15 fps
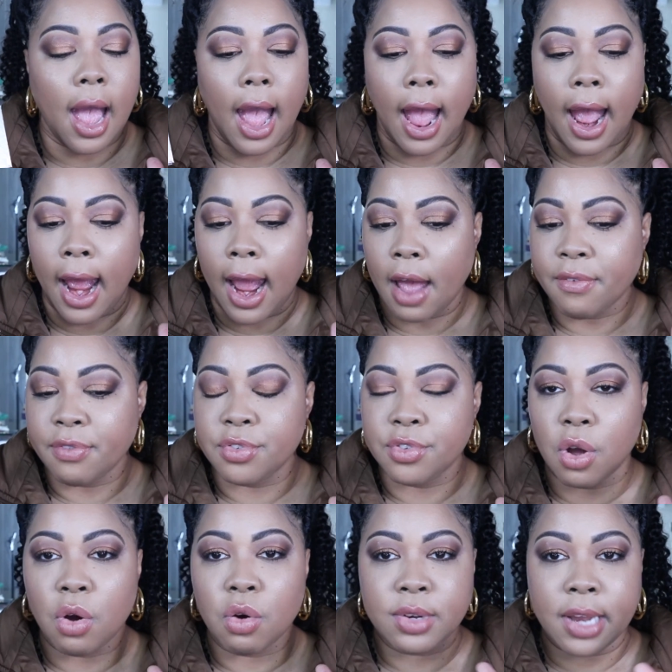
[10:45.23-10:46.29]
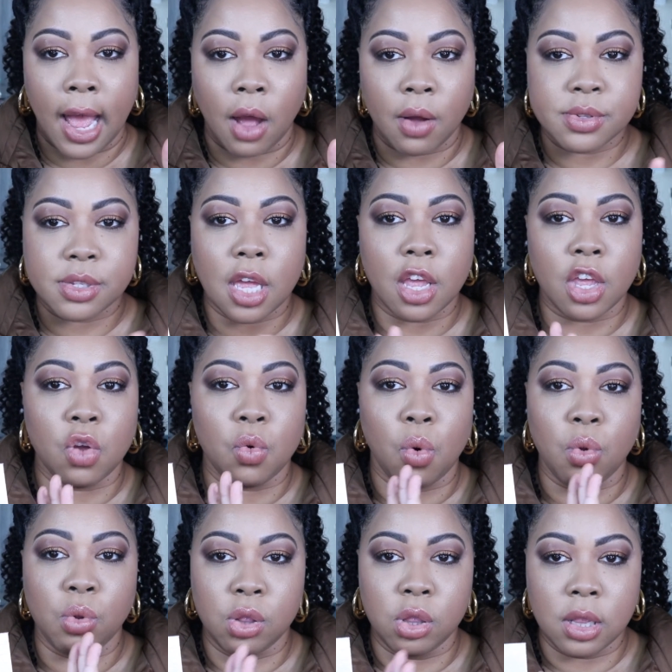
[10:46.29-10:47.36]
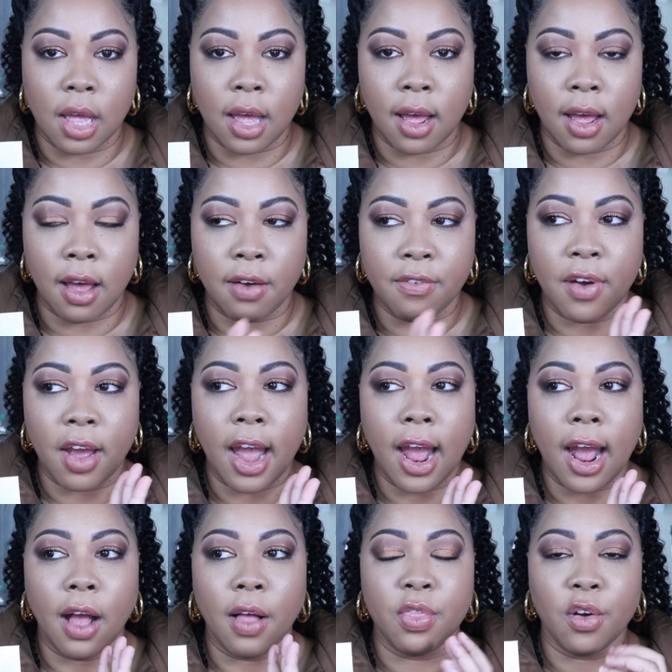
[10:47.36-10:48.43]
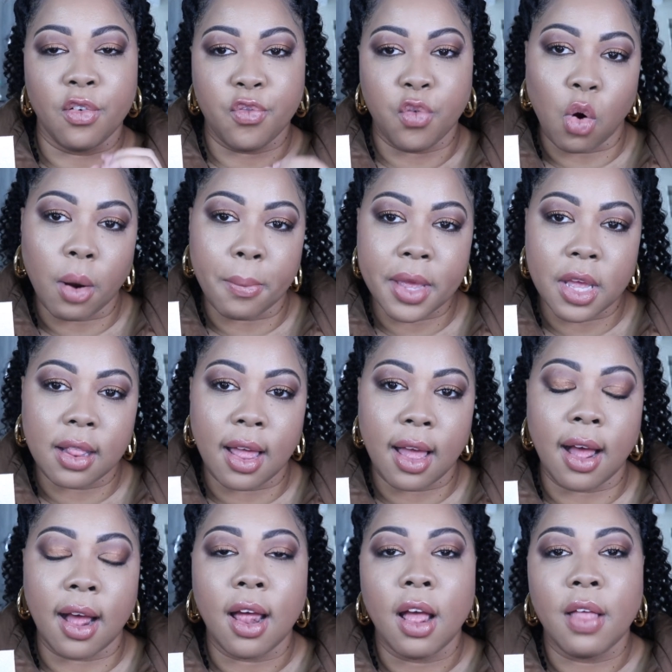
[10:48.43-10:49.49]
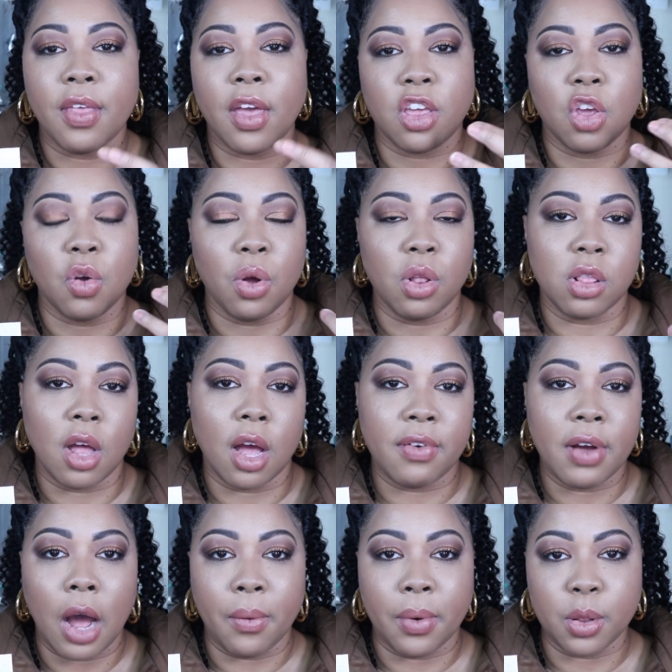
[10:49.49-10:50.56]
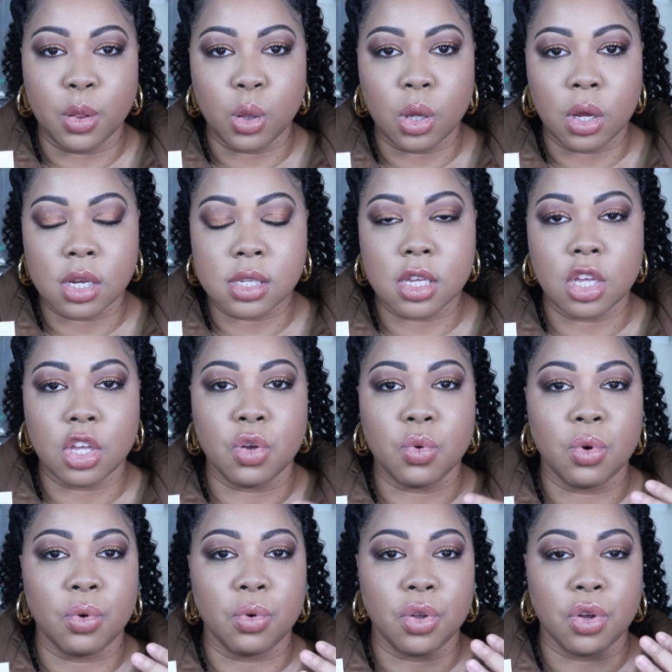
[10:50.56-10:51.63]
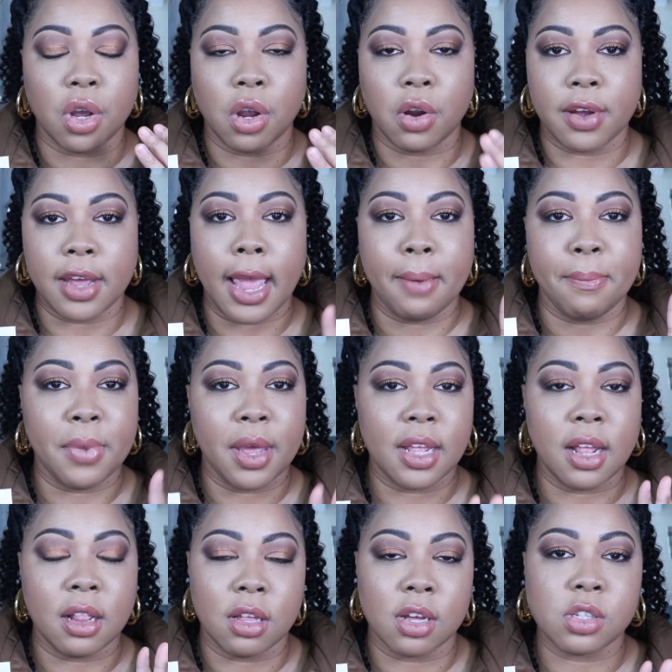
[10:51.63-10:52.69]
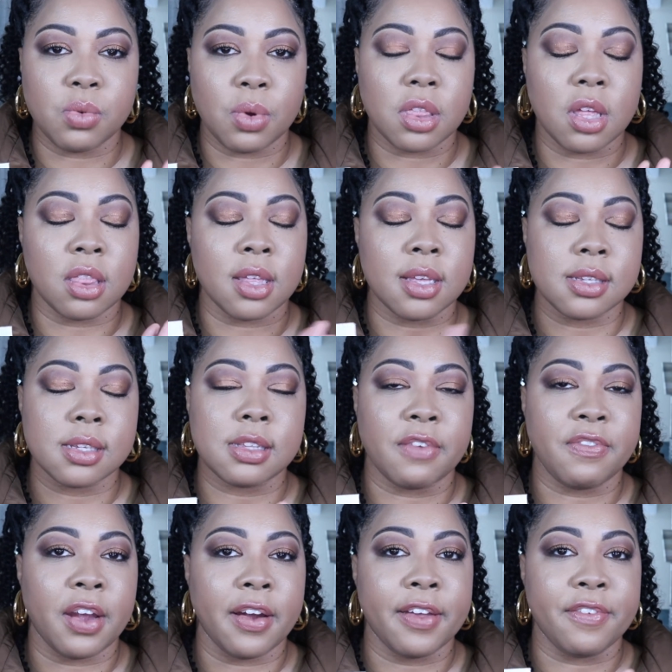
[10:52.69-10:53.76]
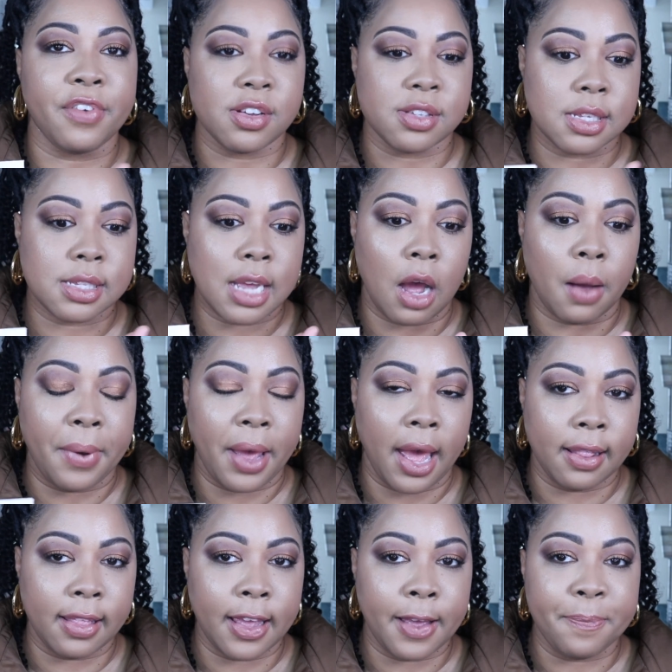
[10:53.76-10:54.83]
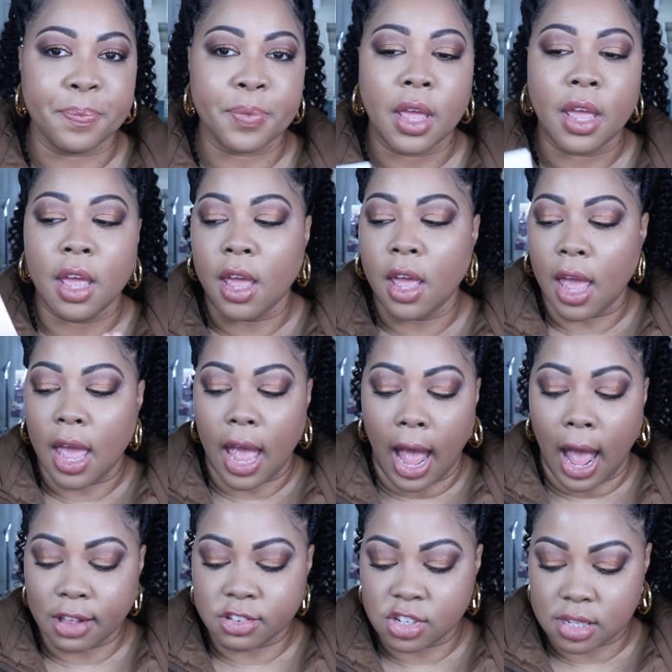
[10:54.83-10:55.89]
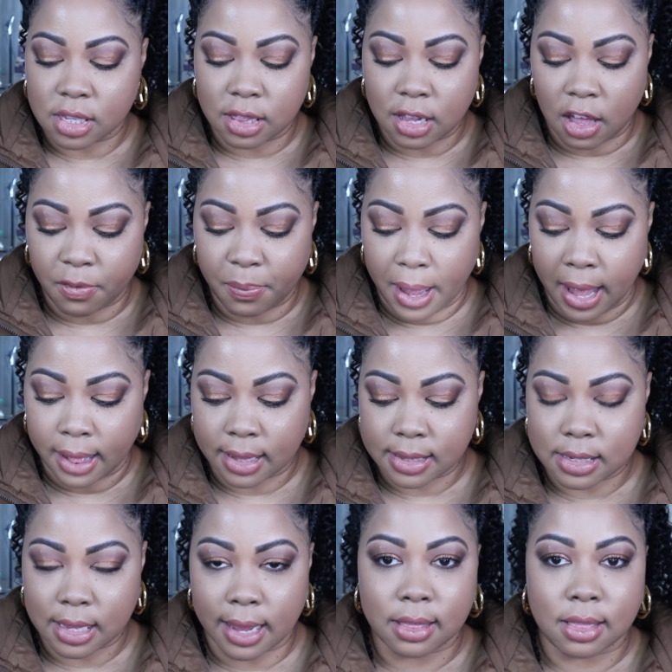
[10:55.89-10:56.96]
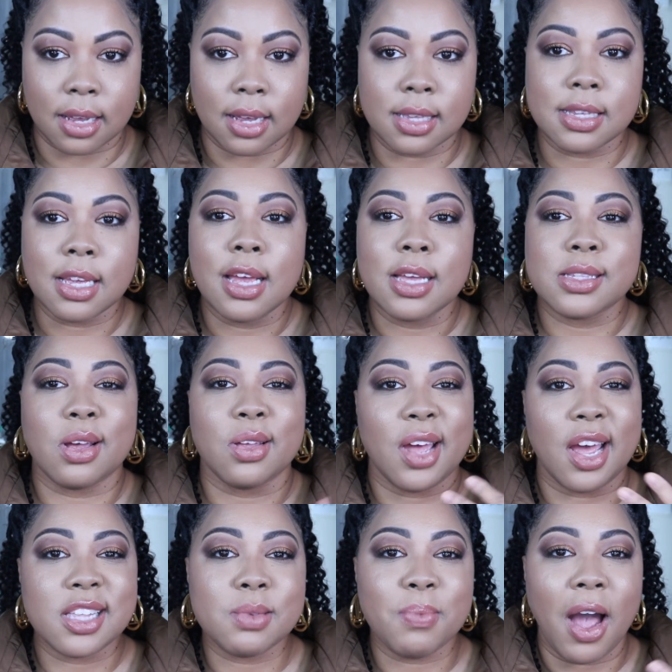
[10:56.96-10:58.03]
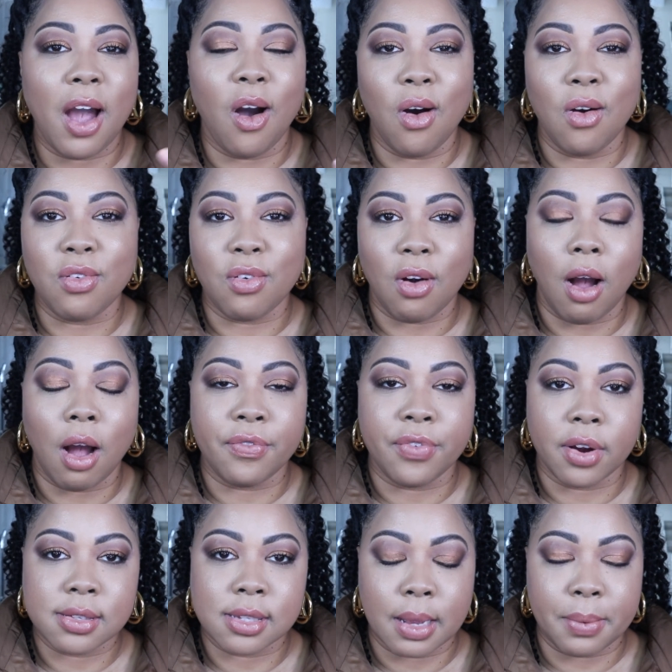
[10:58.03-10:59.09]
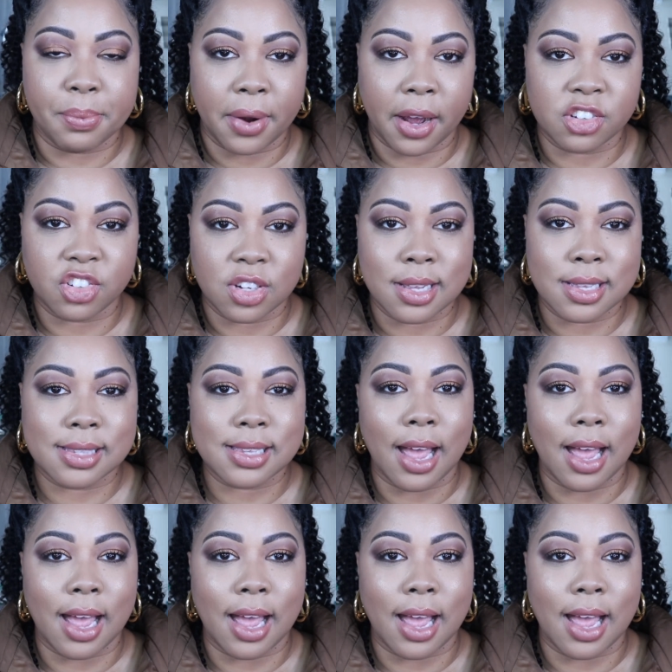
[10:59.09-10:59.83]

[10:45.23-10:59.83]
I have no doubts that you will love the formula, that you will love how it looks. You will you can create many looks with it. This is a very versatile palette. I just love palettes like this. So that's my overall first impressions.